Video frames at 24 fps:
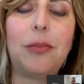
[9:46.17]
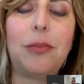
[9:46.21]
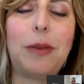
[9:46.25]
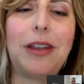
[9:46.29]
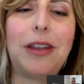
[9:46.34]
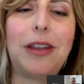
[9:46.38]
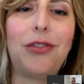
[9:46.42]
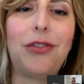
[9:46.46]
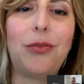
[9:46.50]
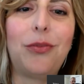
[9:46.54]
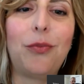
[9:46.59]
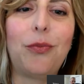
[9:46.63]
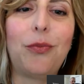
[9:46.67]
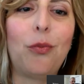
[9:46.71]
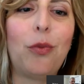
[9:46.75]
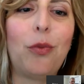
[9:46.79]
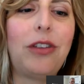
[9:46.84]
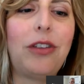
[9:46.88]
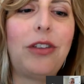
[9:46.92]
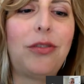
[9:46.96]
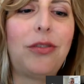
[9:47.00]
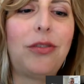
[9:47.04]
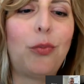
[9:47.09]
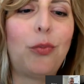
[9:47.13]
Because
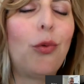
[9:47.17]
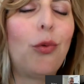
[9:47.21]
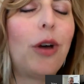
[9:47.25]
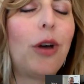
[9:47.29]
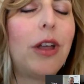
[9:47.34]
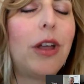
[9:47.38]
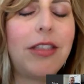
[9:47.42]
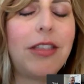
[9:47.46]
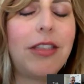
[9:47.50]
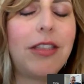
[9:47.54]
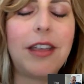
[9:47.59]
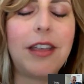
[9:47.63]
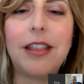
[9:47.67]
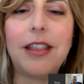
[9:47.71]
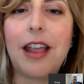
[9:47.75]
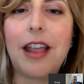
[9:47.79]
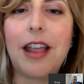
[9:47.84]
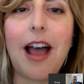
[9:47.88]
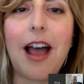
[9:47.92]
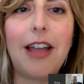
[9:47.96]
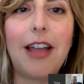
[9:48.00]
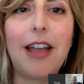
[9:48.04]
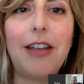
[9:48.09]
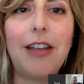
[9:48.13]
what's one thing
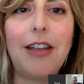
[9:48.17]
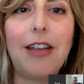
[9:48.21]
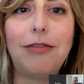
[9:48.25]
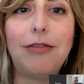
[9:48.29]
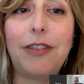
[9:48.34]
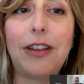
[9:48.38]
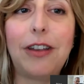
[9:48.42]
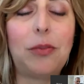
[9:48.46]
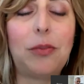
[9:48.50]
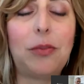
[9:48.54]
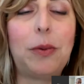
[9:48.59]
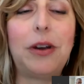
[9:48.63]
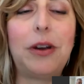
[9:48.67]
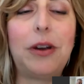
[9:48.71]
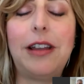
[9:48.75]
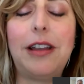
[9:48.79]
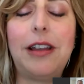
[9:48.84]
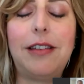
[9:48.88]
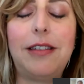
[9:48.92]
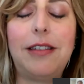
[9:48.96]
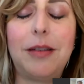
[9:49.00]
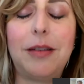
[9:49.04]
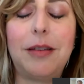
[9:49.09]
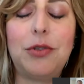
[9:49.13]
that I've
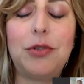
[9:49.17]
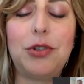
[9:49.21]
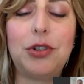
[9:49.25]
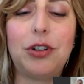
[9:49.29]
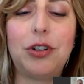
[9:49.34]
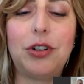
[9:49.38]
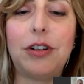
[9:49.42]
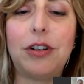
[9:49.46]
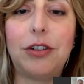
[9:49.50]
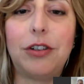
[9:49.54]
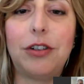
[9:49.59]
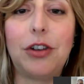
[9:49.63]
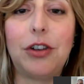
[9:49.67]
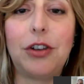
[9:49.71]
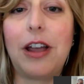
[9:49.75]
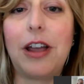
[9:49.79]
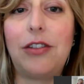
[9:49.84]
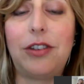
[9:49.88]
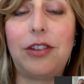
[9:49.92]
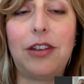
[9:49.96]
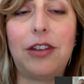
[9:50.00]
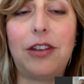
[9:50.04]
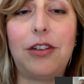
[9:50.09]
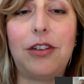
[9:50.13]
experienced, and I'm sure you
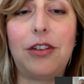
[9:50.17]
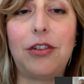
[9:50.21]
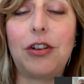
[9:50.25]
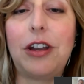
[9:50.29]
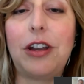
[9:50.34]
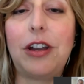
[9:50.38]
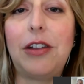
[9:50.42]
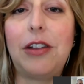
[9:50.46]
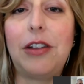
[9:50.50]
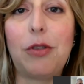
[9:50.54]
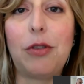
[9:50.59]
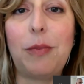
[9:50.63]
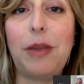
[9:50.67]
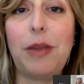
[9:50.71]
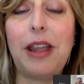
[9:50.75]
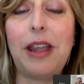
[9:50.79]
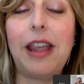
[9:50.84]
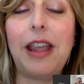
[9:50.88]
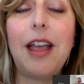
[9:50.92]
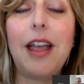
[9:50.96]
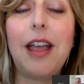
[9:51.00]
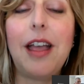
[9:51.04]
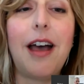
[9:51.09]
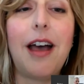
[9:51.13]
guys can agree with me,